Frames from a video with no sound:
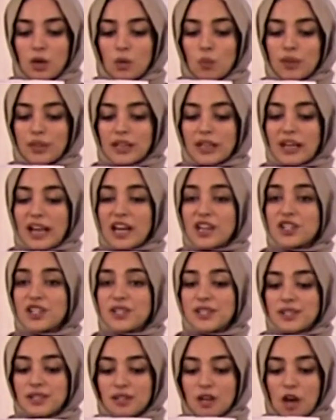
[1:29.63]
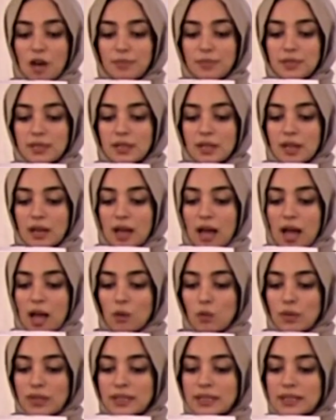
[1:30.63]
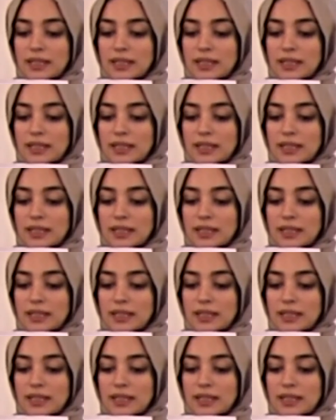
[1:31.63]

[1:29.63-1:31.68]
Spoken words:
When the clashes stopped, I went